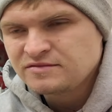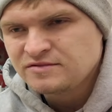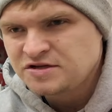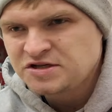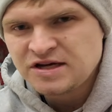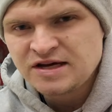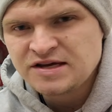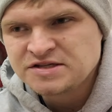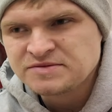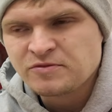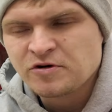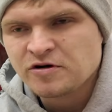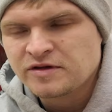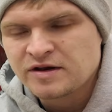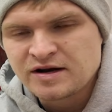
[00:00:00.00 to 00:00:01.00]
GE is
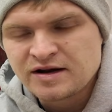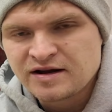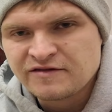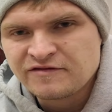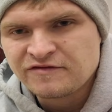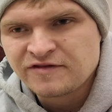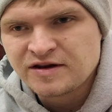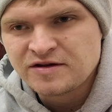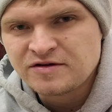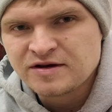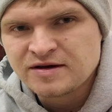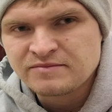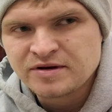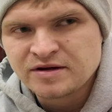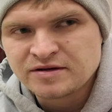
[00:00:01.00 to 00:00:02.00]
more than enough, and you
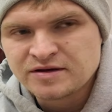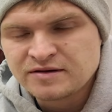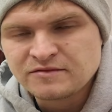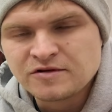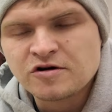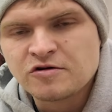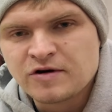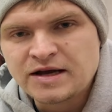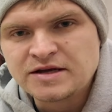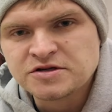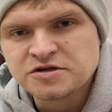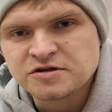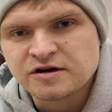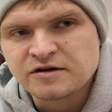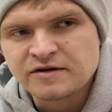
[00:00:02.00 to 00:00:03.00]
can build it quite
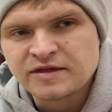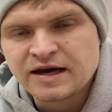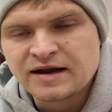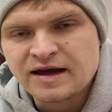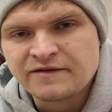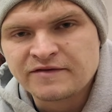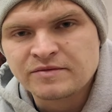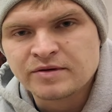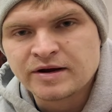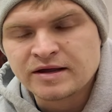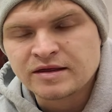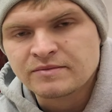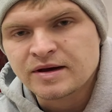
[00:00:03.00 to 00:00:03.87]
strong without having to break the